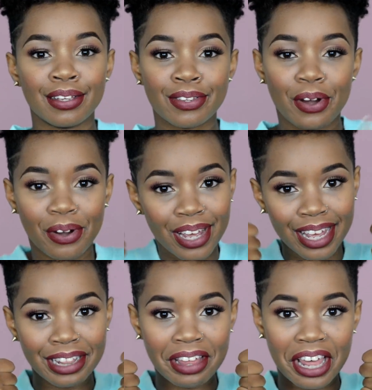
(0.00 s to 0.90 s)
So
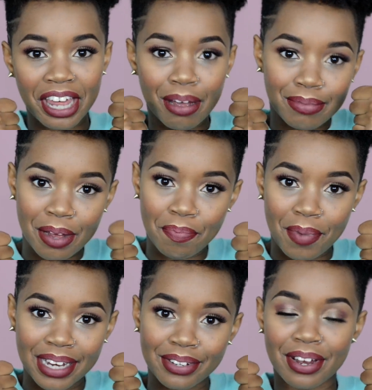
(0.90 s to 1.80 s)
hit the thumbs
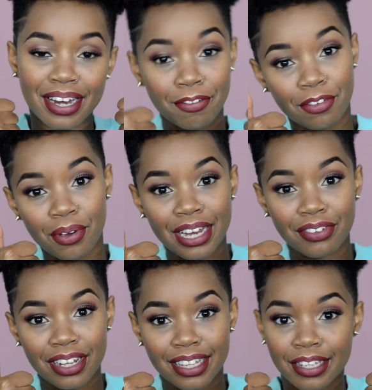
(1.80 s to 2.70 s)
up button if you
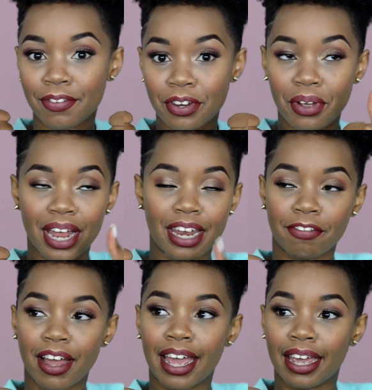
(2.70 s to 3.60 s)
enjoyed this video and
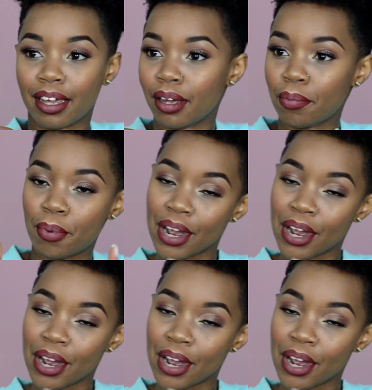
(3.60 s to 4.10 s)
if I